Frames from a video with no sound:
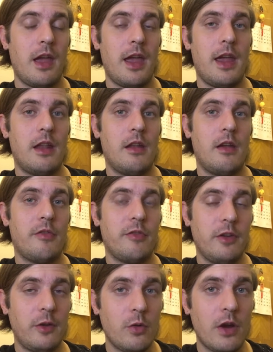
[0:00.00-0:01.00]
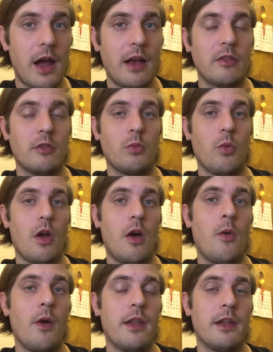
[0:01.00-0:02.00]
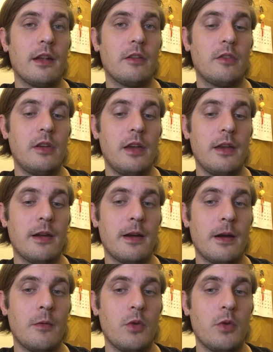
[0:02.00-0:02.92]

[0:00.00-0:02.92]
and uh, for you guys as well and I see uh,